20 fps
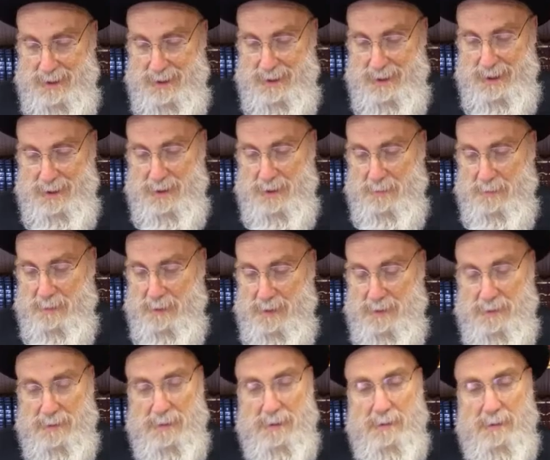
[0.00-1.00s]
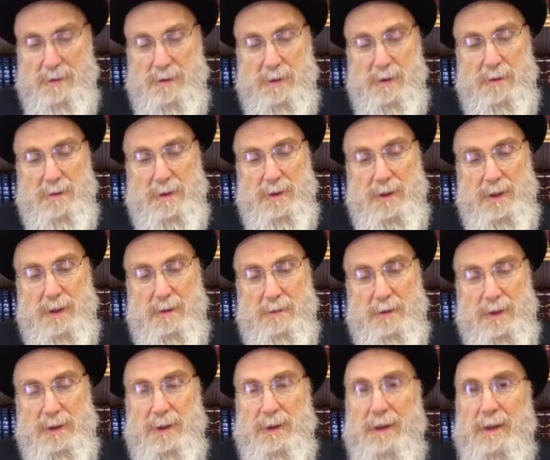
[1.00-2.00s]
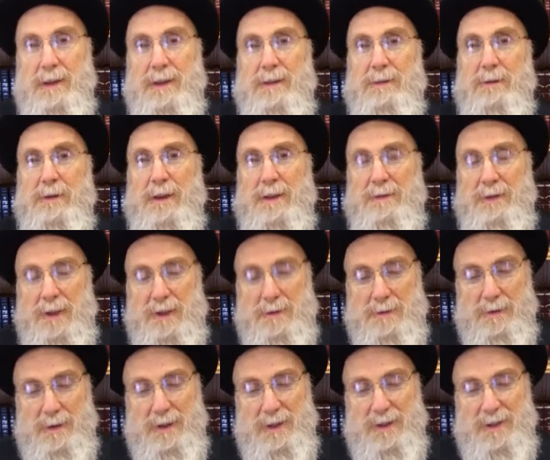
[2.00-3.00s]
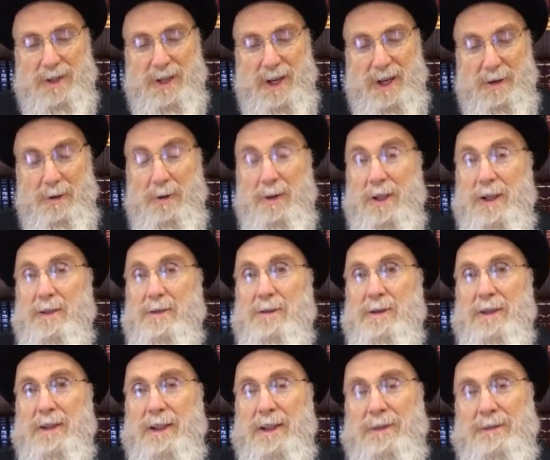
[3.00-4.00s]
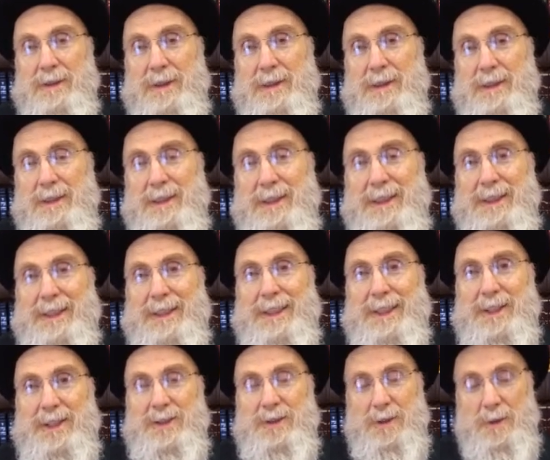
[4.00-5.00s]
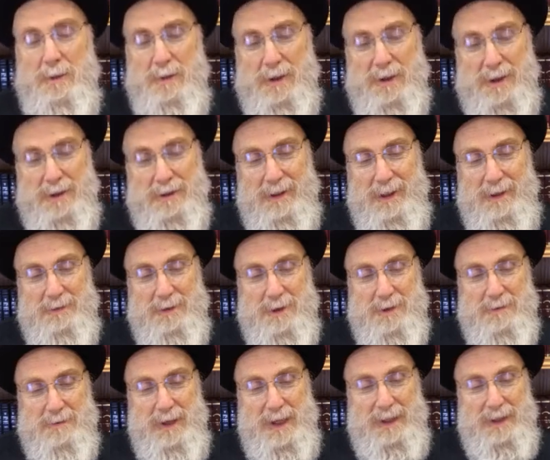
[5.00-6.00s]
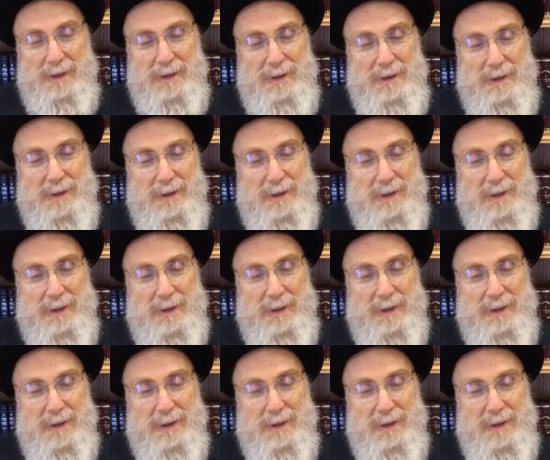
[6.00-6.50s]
Such a person who sows iniquity will eventually scharo iktzor aven. His reward, he will have just vanity.